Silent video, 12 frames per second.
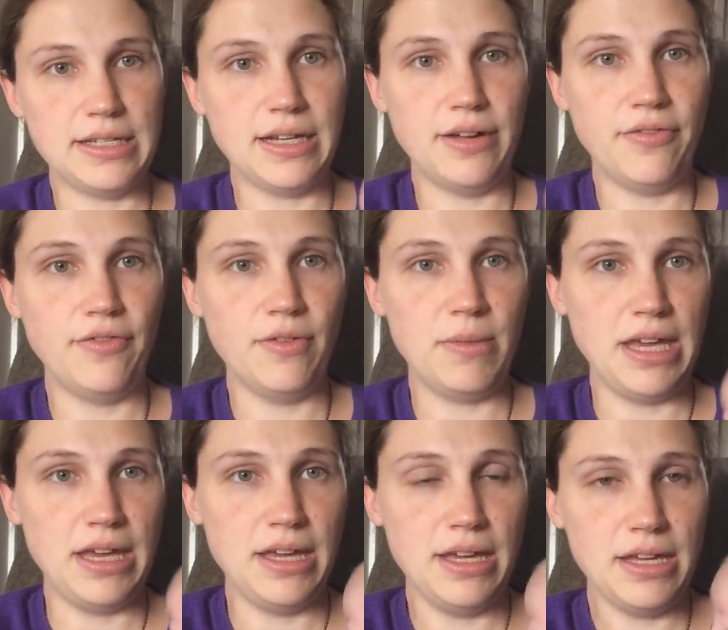tough for
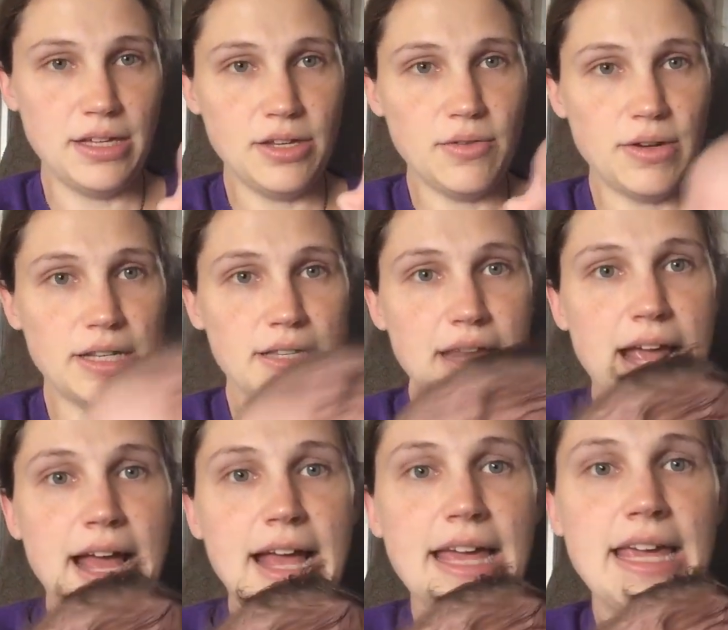me. You want to say
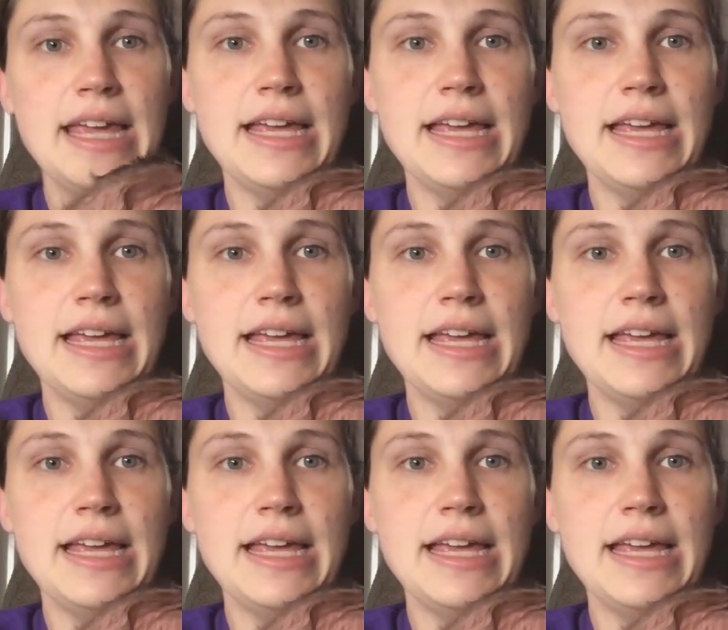hi?